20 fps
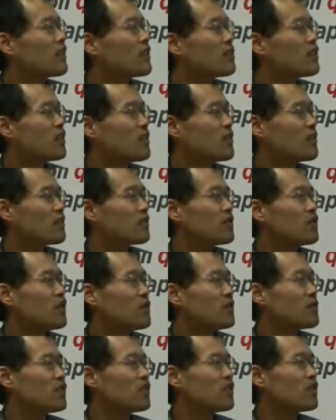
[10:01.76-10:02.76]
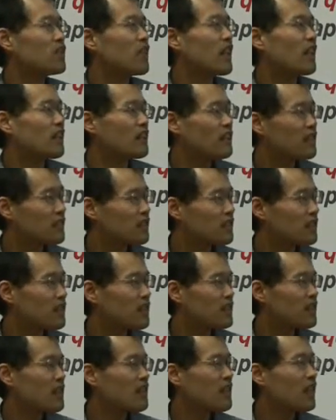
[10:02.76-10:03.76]
we put the
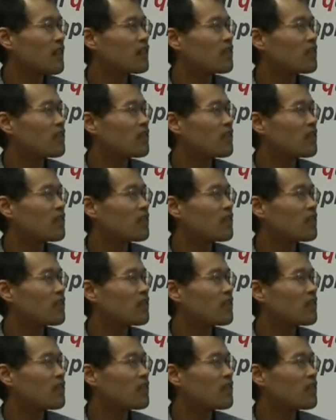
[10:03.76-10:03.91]
center